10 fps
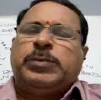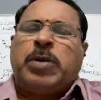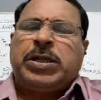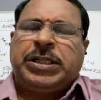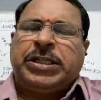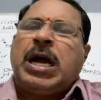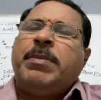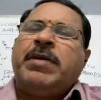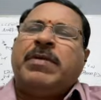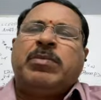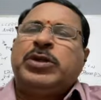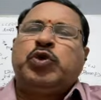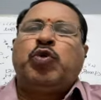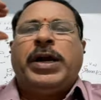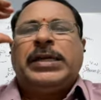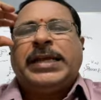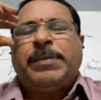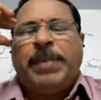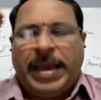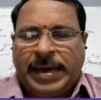response is coming from the students
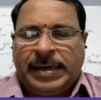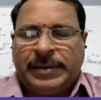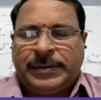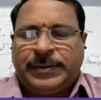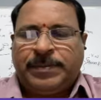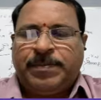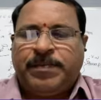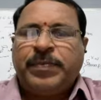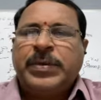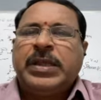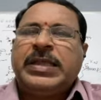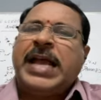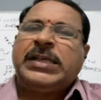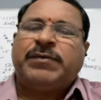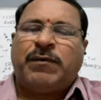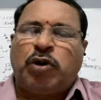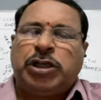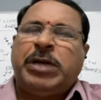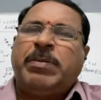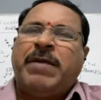and parents. Thanks for
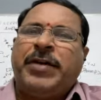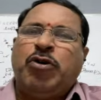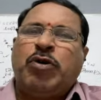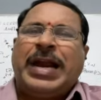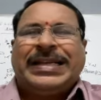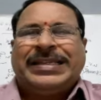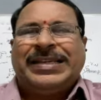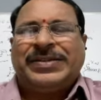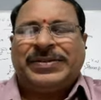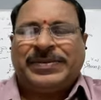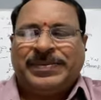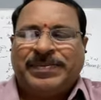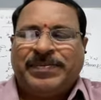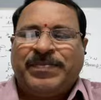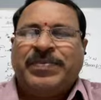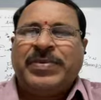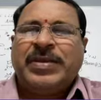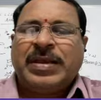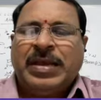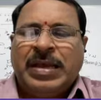watching my video classes.
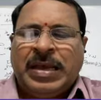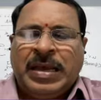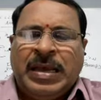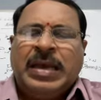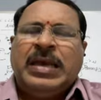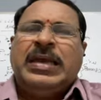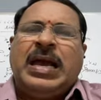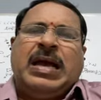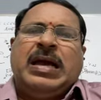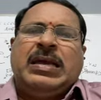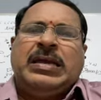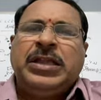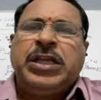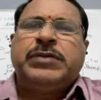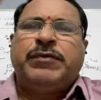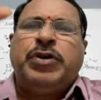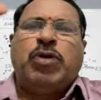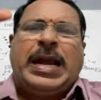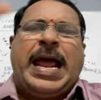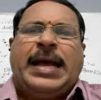Yeah, in this
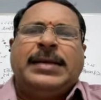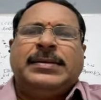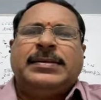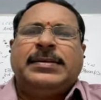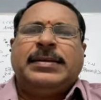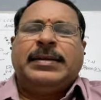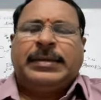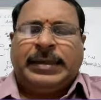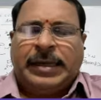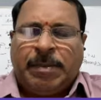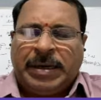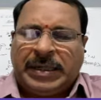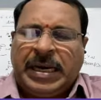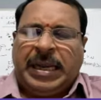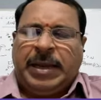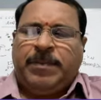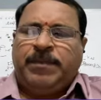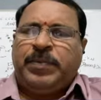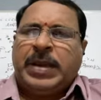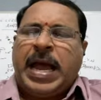video class, number 3,
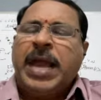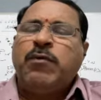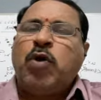I